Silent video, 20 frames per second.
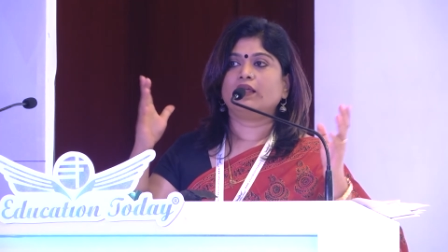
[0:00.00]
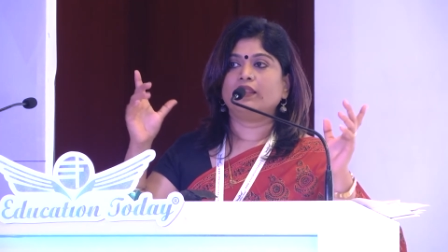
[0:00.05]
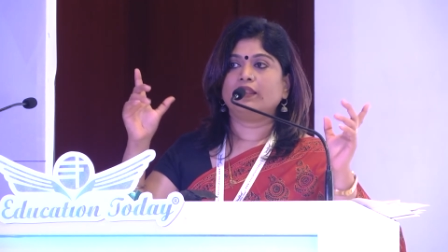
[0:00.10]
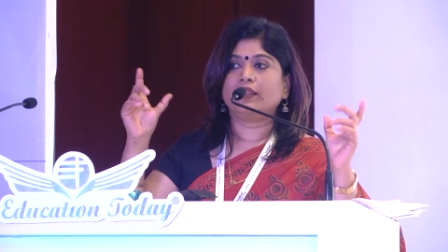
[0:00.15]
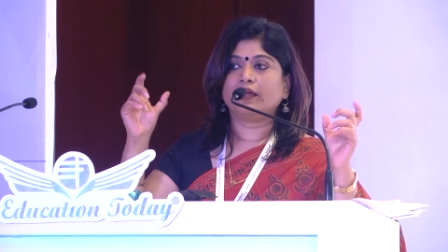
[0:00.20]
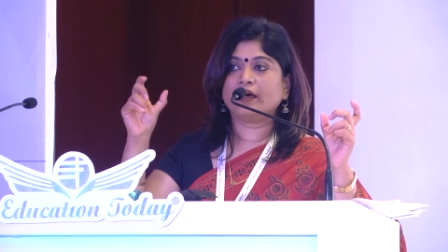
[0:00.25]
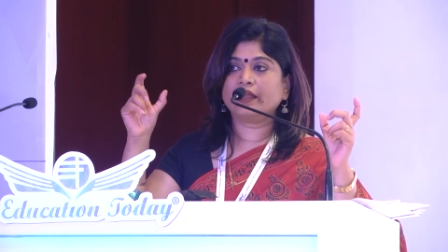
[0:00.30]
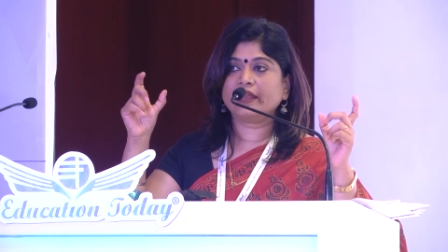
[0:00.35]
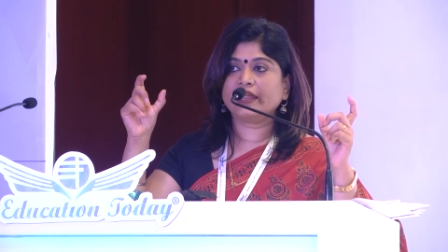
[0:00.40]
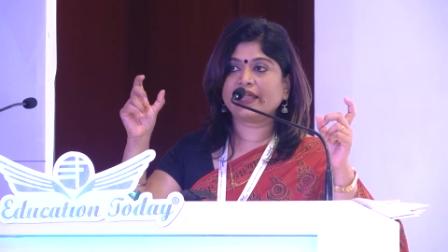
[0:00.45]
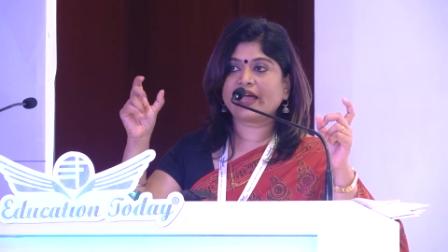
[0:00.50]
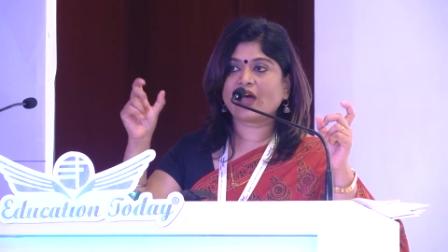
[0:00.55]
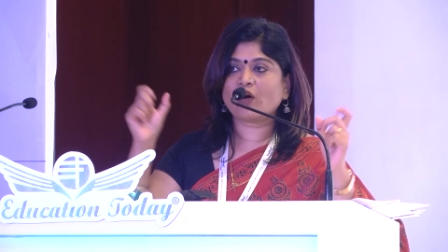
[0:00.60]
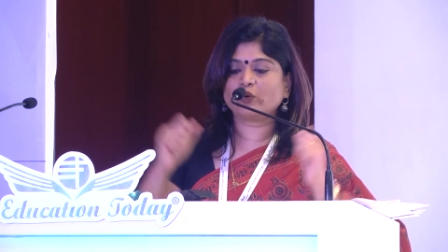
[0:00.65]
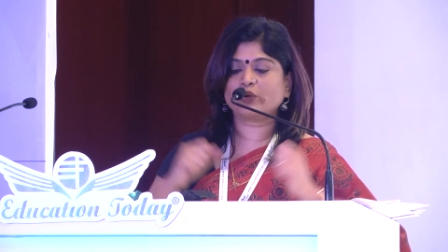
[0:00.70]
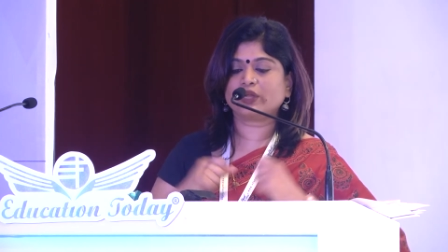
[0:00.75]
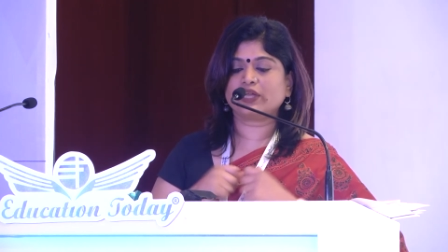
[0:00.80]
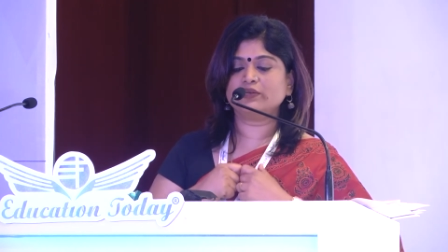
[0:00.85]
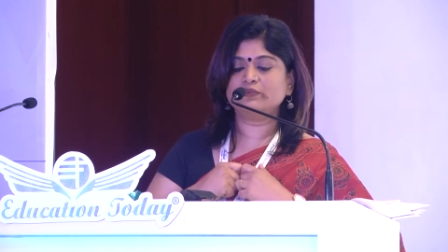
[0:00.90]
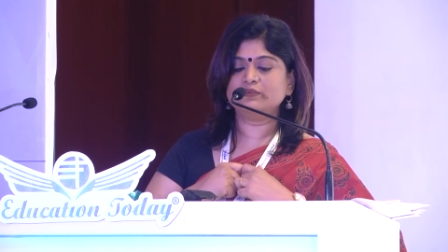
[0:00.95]
learning
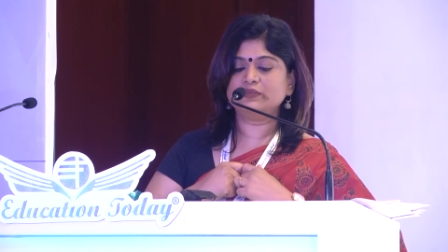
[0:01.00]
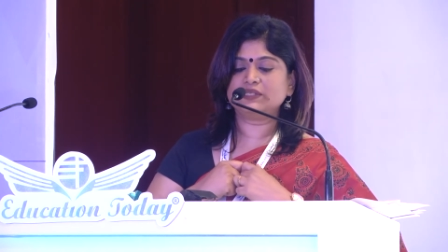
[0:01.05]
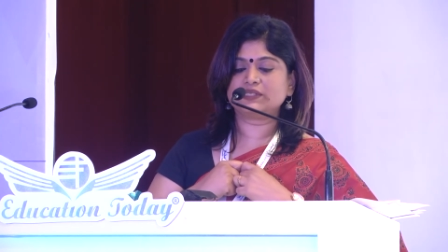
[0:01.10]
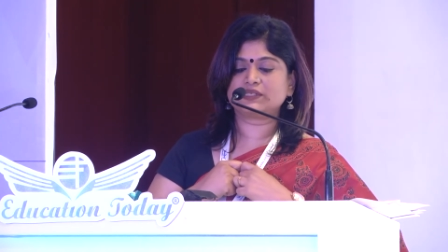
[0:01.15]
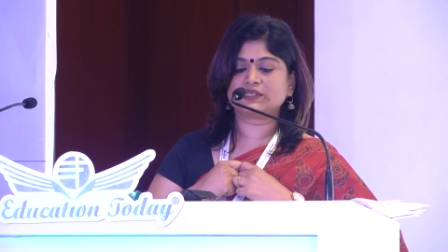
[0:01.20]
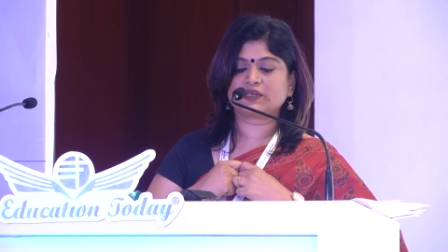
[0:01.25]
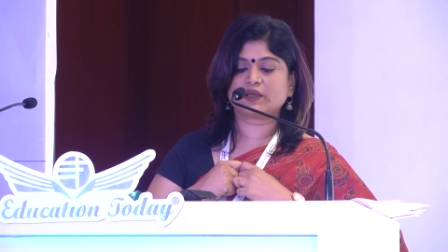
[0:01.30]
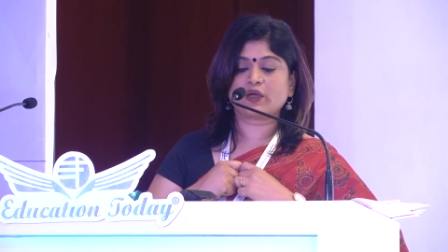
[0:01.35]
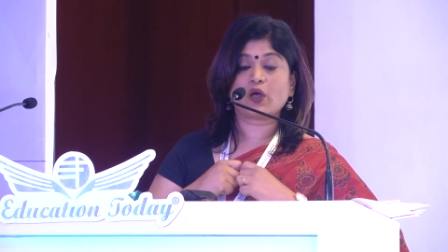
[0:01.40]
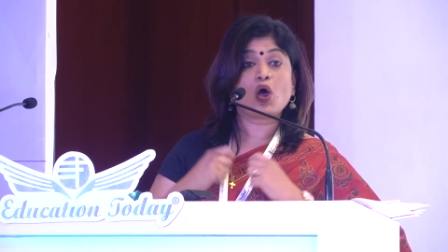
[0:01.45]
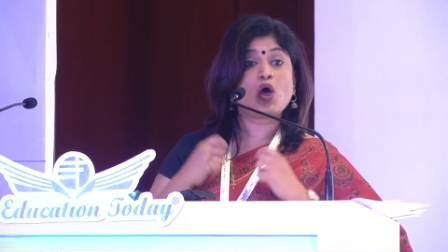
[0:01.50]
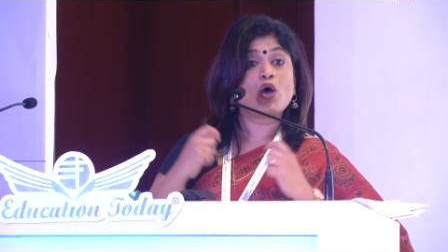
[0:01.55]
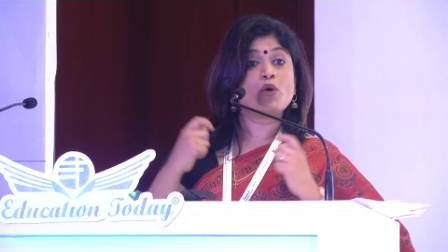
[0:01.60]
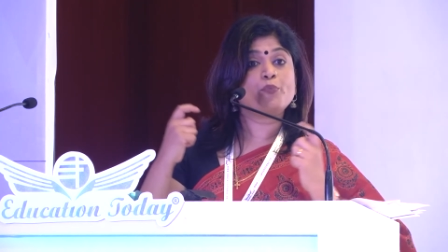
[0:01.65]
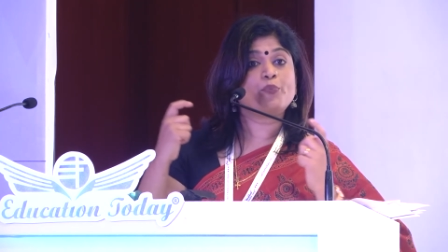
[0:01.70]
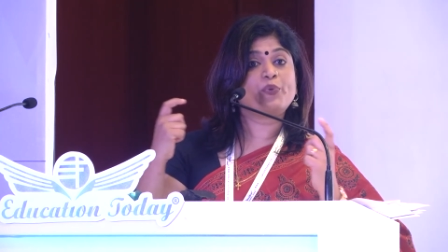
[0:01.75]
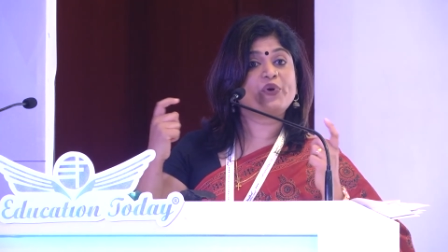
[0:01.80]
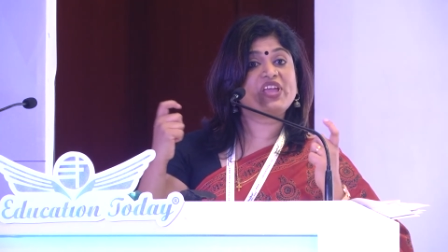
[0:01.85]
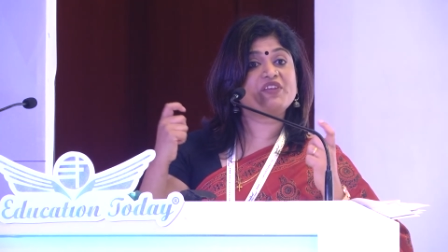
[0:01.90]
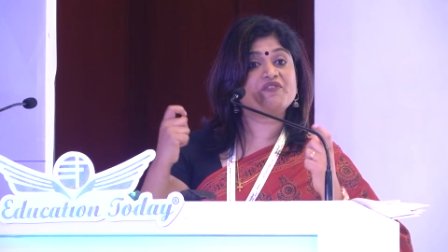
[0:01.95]
outcomes,
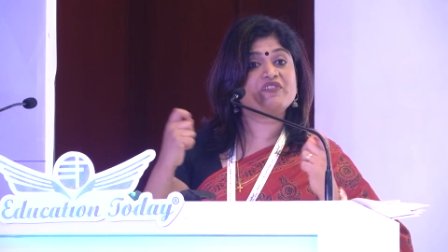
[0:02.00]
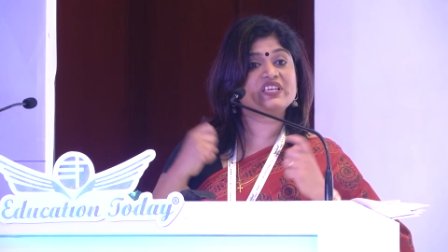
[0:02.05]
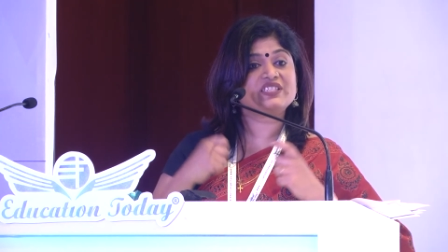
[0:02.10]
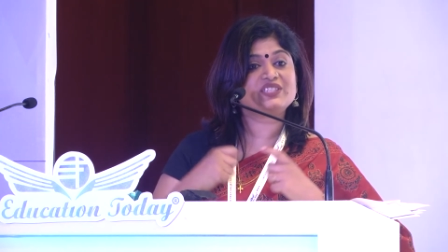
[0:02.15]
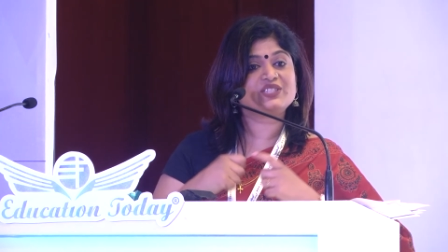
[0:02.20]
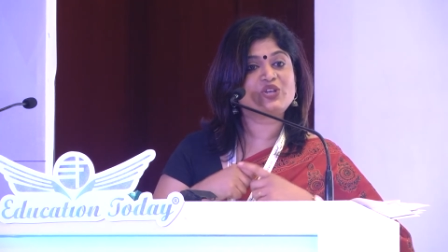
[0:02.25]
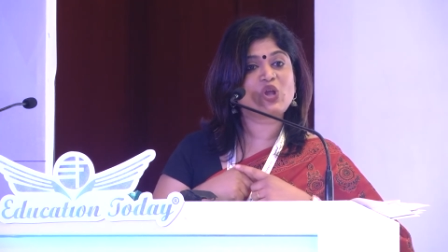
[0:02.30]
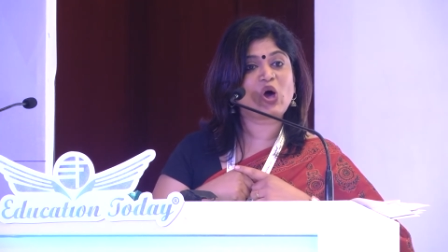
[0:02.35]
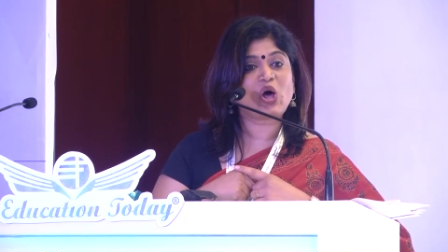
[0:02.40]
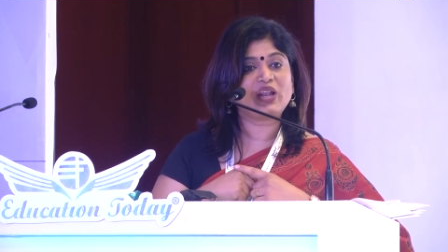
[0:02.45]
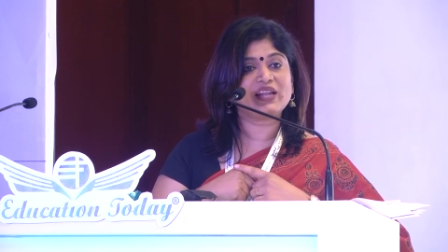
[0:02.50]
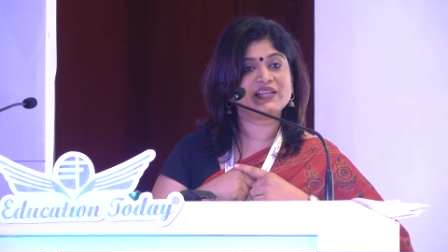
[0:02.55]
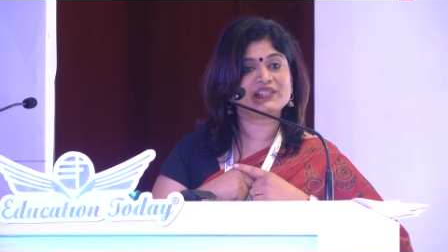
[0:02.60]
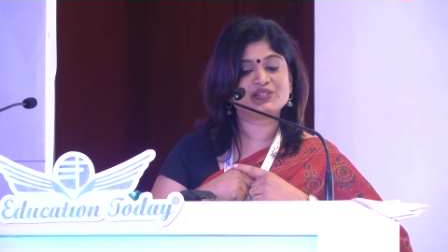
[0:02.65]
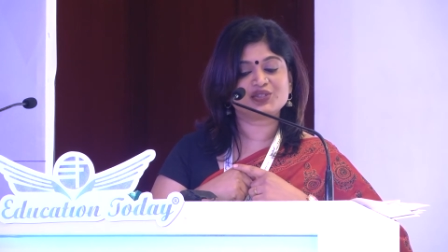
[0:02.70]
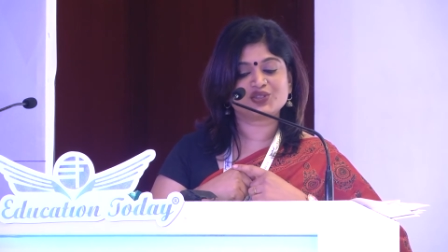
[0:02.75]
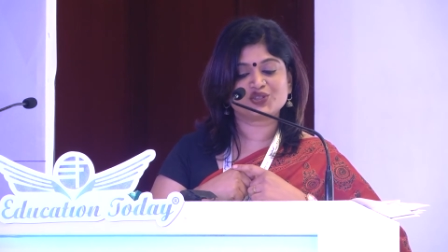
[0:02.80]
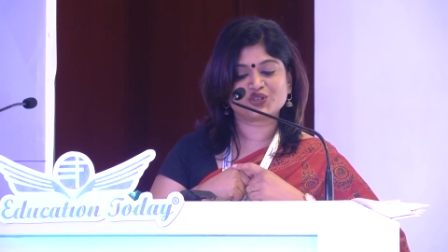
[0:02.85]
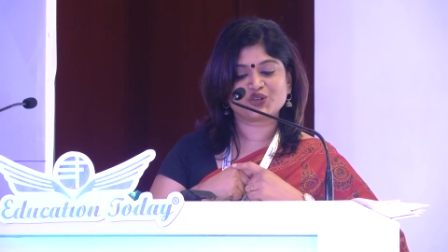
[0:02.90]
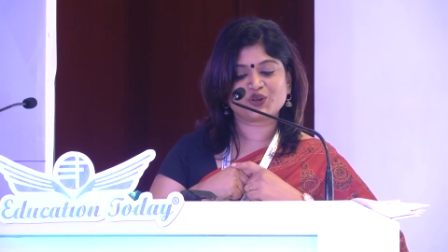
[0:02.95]
previous
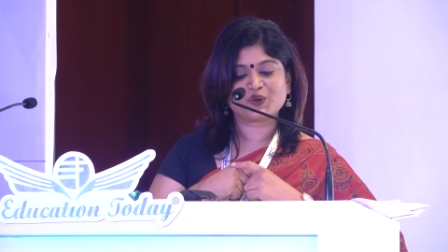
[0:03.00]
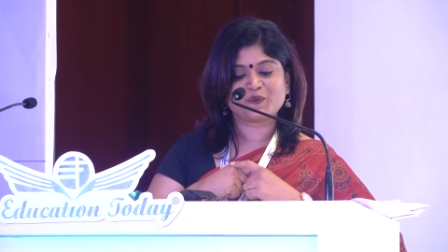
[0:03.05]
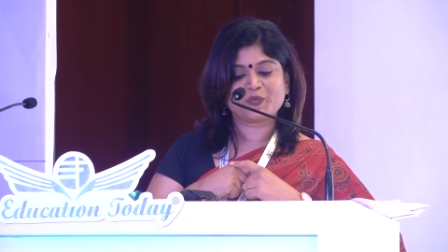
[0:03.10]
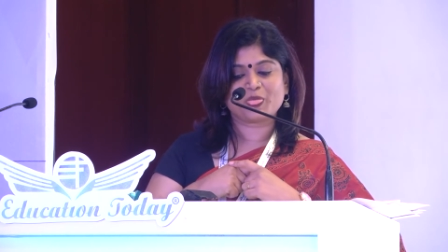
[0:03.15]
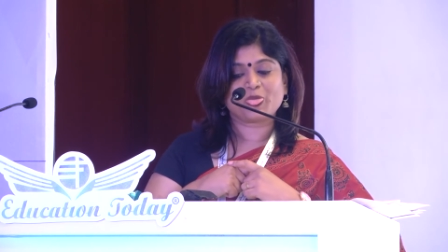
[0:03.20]
knowledge,